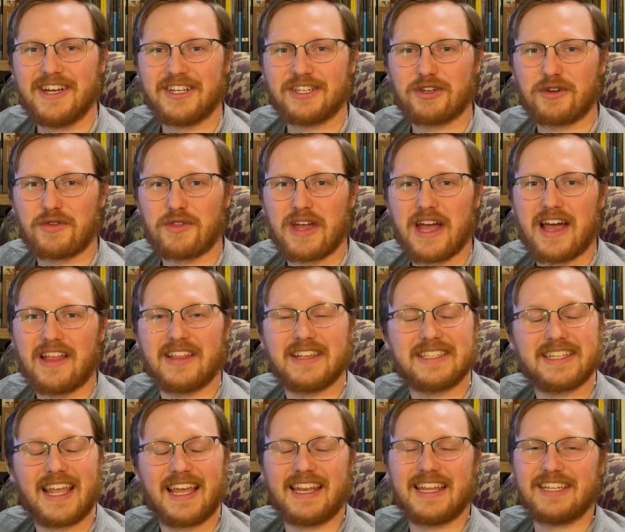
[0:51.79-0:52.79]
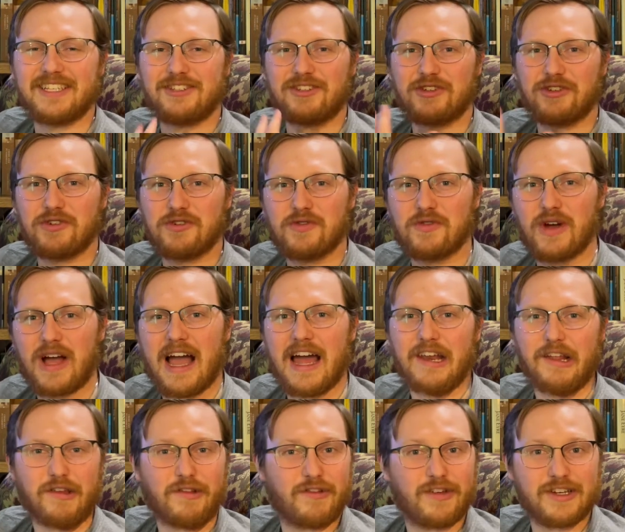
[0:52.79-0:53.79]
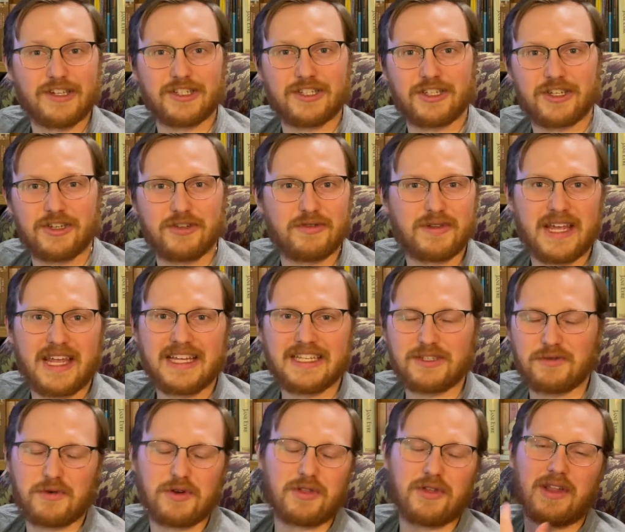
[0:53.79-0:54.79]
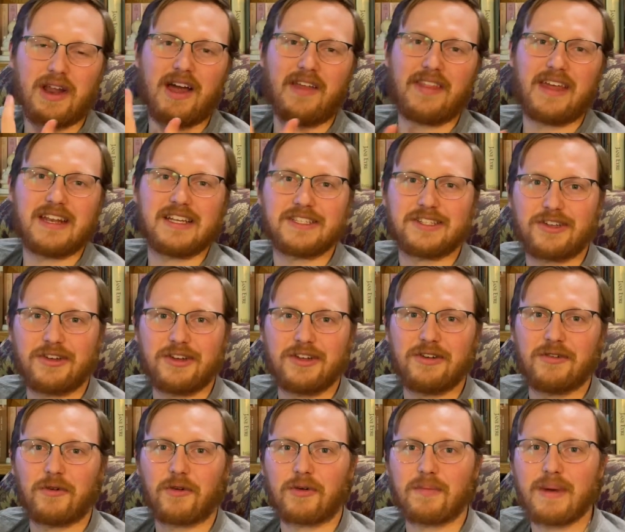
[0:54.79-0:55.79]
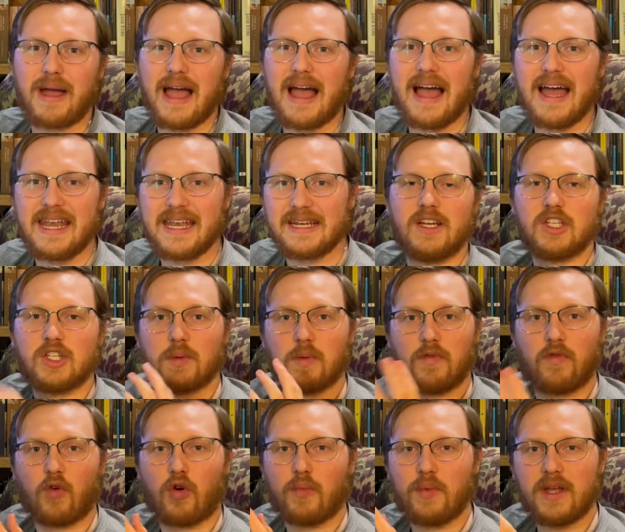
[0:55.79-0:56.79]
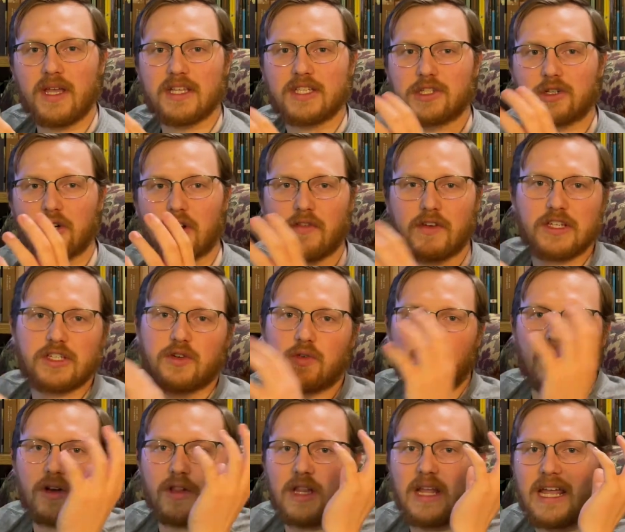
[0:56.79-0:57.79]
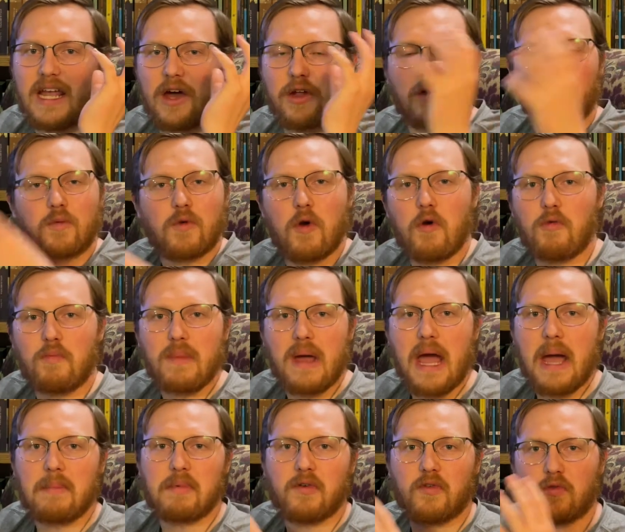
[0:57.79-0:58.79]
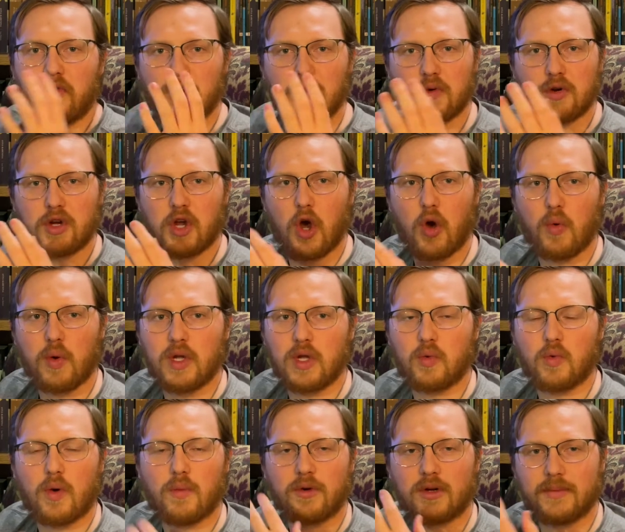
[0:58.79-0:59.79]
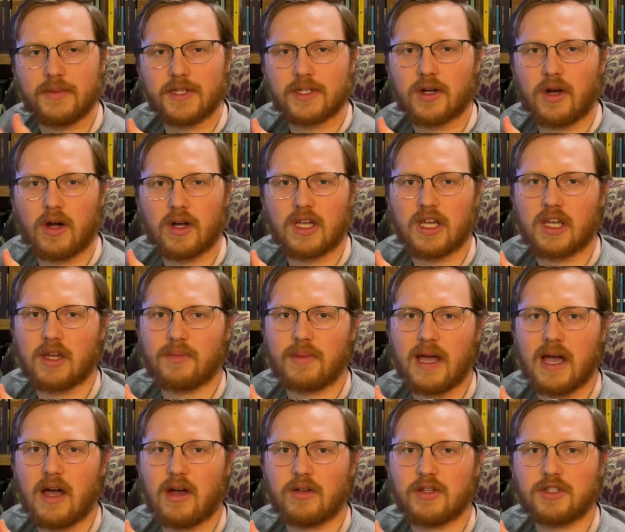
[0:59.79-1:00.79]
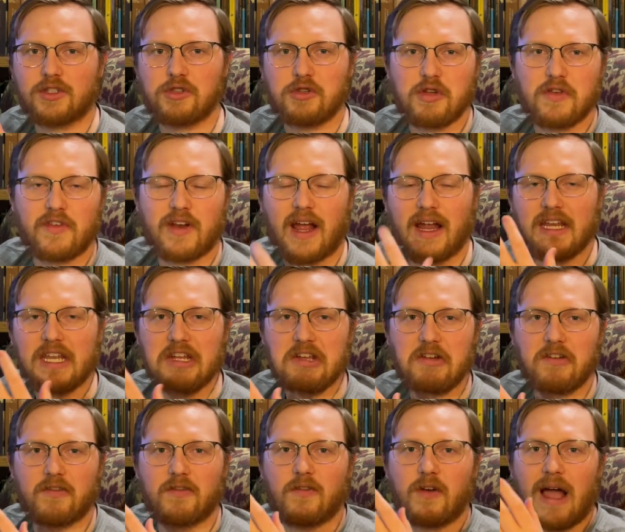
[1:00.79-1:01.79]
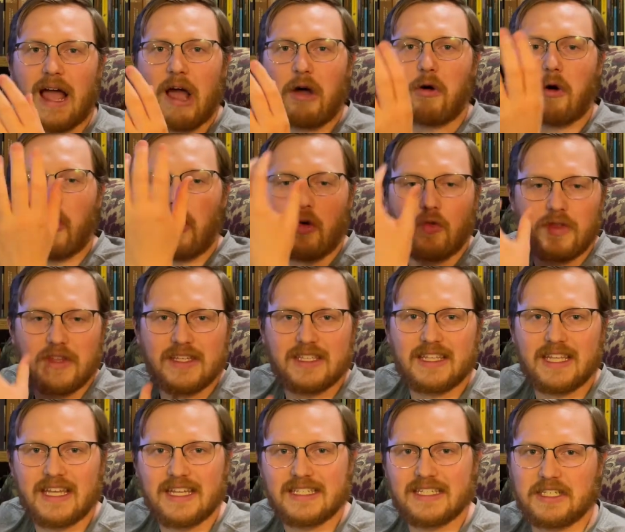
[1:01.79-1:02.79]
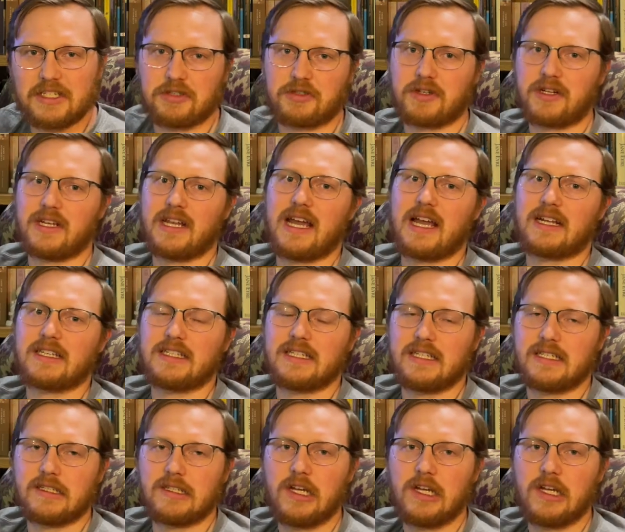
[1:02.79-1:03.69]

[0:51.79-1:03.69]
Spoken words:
So with that, let's get into adding fish to new tanks and whether or not that is good or bad. So before we get started, I sort of want to lay out a roadmap of where we're going, what we're going to be talking about, so you have an idea of how all these things interconnect and